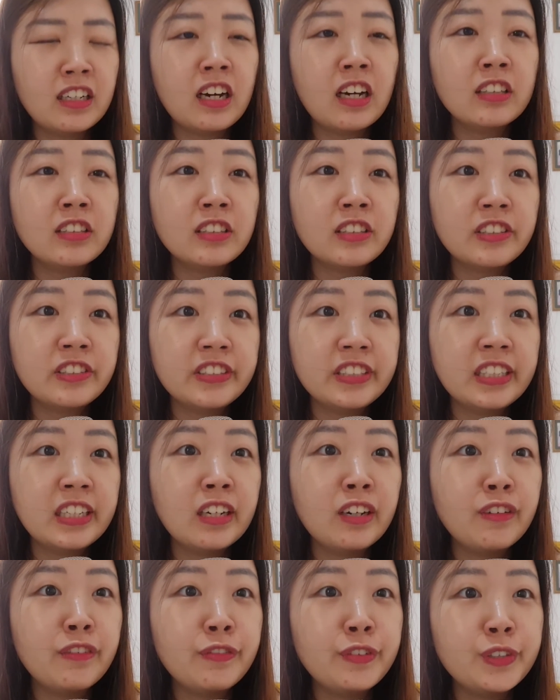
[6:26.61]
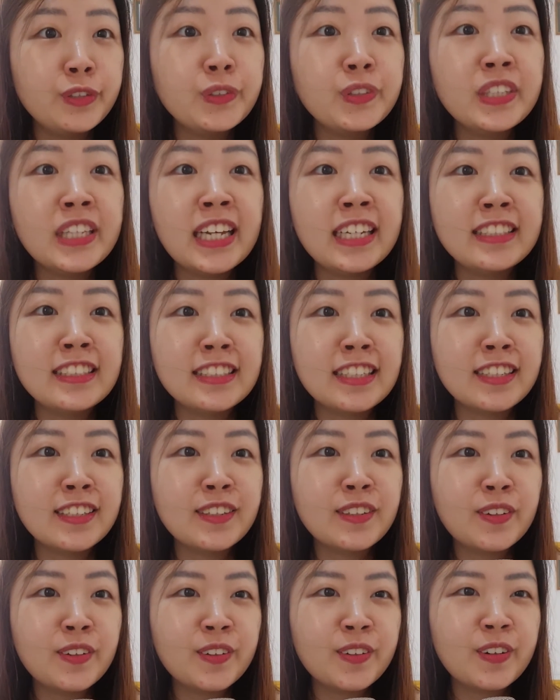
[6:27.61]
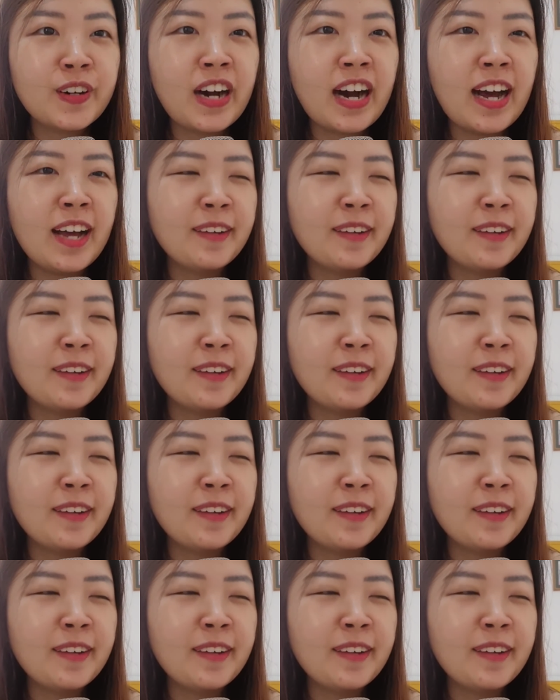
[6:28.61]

country a few days ago.